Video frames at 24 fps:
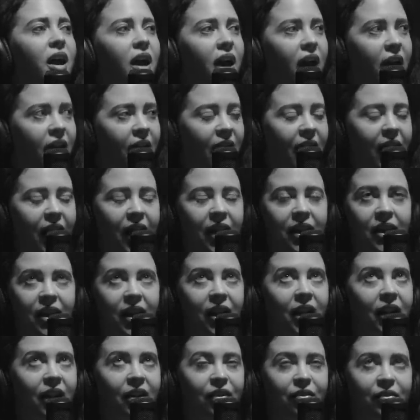and
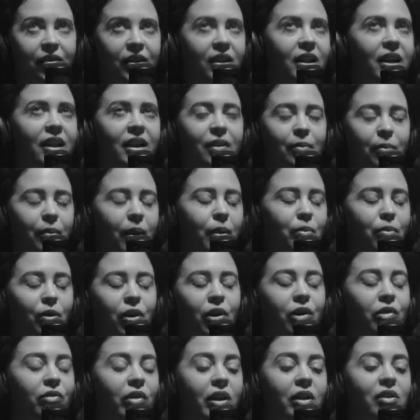I, feel like I'm a
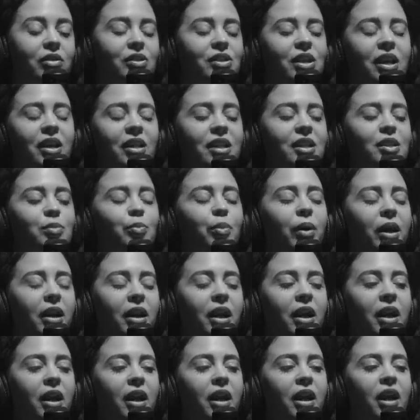broken record saying this, but
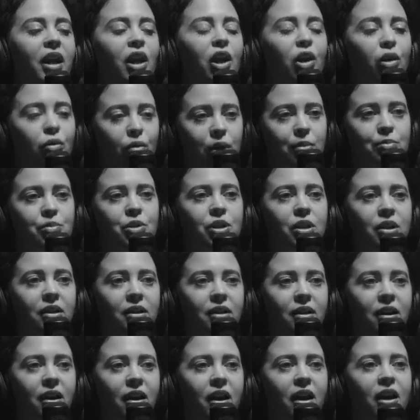corruption,
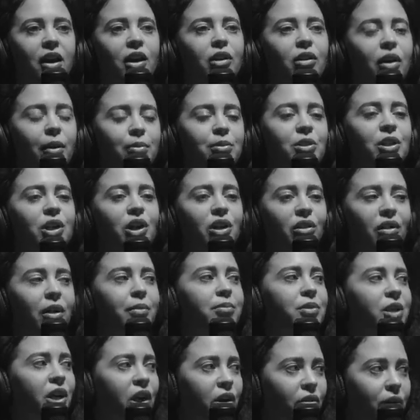corruption,
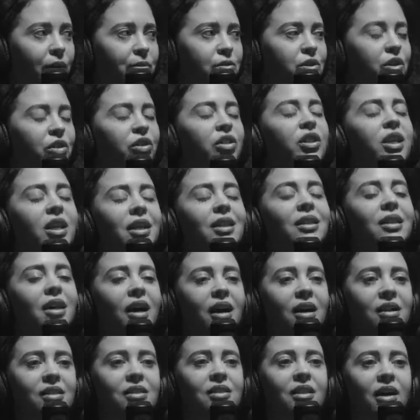corruption, corruption. The
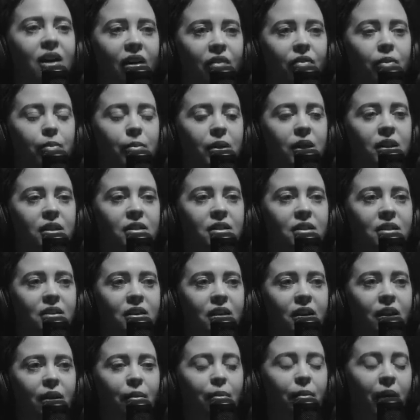last government
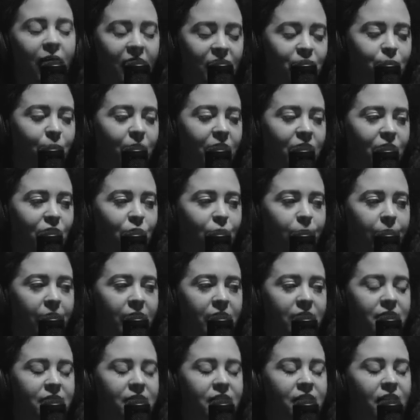backed by the
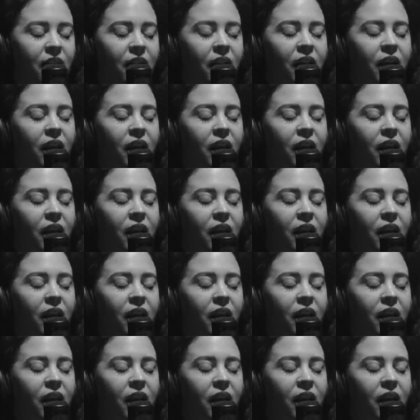US,